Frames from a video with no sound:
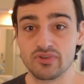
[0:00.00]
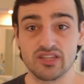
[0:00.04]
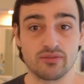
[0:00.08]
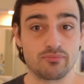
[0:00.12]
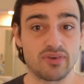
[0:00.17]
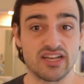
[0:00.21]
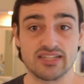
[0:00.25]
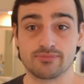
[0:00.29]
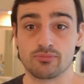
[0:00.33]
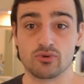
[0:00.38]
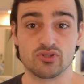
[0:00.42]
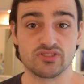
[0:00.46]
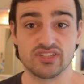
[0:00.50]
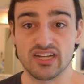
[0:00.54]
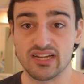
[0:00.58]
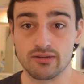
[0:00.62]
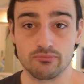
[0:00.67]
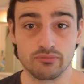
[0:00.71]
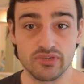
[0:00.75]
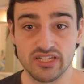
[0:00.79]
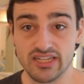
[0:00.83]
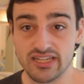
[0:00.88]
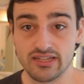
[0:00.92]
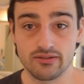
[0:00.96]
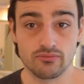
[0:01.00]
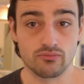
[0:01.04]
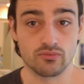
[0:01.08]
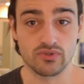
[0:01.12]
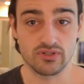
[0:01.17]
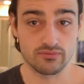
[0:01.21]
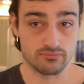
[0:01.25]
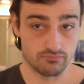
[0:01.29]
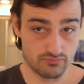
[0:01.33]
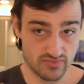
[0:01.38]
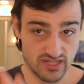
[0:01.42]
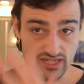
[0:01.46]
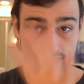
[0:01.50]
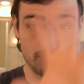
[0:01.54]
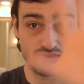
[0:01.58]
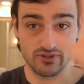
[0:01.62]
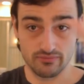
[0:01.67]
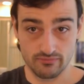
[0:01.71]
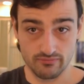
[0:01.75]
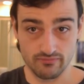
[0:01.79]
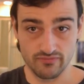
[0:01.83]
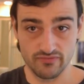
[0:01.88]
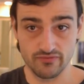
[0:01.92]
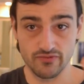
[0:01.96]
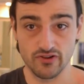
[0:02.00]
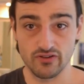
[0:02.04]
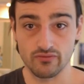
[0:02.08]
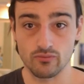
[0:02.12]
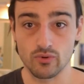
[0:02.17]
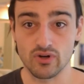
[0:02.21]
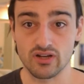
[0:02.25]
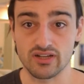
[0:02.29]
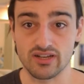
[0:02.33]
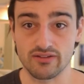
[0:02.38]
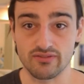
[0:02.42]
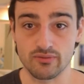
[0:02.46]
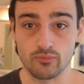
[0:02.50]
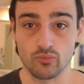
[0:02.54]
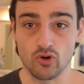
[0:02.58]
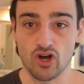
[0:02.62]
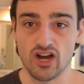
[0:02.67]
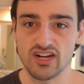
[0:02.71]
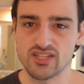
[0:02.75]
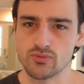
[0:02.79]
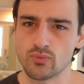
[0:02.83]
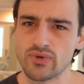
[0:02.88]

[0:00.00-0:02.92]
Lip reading: be the best person I can be, keep it relatively broad.